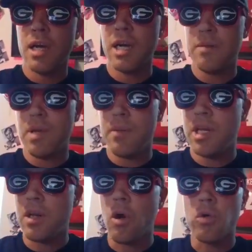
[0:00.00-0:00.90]
and
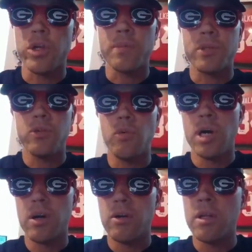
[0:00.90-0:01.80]
maybe didn't hold up too
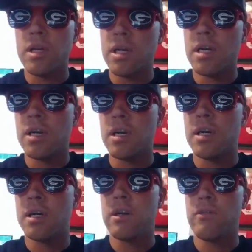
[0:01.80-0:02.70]
well
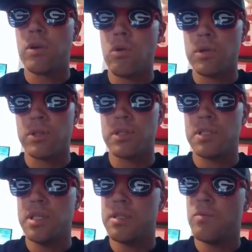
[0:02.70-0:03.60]
over the course of the
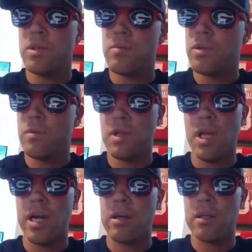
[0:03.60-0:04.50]
season with a
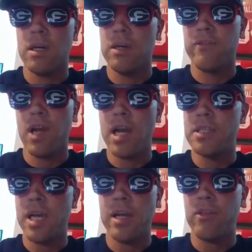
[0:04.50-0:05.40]
lot of
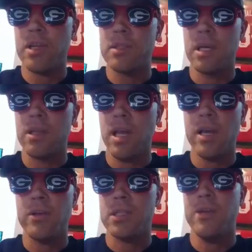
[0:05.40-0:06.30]
contact, things like
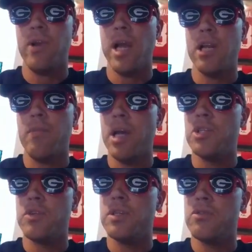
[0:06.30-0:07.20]
that. Now, he's never had any
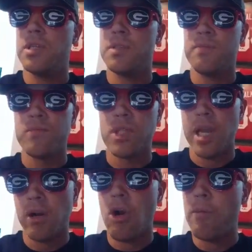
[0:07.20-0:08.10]
major injuries.
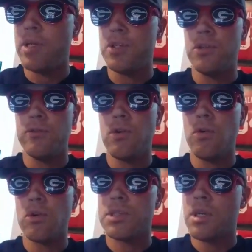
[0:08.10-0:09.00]
Had an arm issue, of
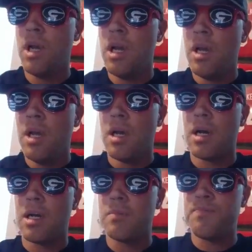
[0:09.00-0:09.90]
course.
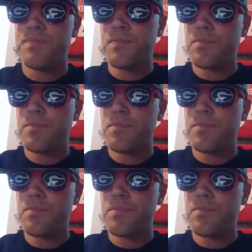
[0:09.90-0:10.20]
But